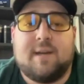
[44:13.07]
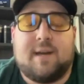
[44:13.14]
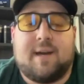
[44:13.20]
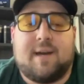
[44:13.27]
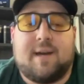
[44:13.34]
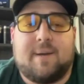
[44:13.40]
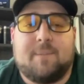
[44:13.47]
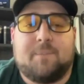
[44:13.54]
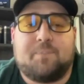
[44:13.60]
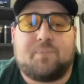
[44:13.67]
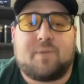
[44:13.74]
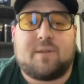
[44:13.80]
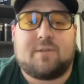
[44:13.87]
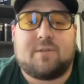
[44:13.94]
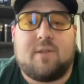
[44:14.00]

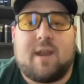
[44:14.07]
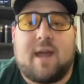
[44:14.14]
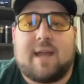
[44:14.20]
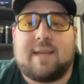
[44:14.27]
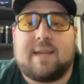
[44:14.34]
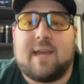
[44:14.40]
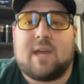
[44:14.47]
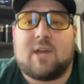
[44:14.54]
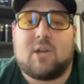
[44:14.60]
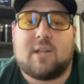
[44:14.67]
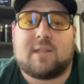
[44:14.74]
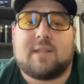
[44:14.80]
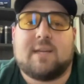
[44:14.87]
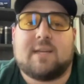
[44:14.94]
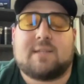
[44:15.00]
so that I can get good
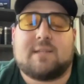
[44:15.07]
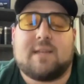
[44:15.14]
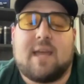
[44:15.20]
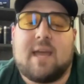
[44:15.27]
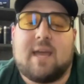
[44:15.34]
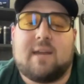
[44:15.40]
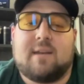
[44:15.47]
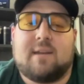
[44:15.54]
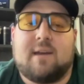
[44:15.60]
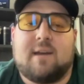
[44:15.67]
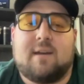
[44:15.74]
at this and